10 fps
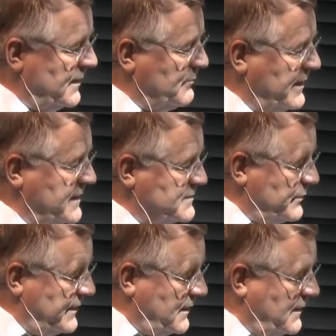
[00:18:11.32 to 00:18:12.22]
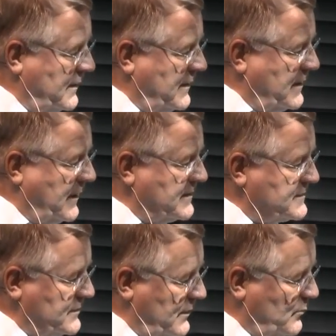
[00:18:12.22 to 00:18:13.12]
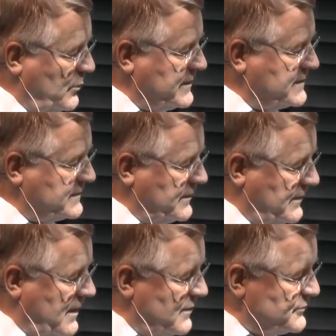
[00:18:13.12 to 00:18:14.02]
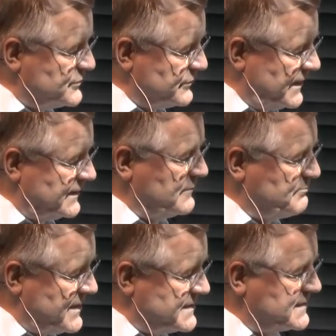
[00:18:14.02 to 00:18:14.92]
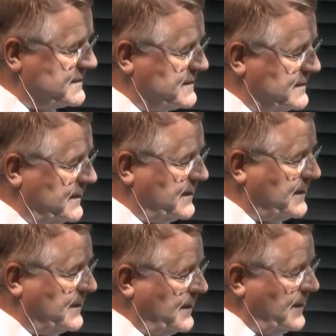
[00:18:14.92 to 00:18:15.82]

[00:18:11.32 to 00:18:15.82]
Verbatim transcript: but as well as uh, what is the, how to get the best uh,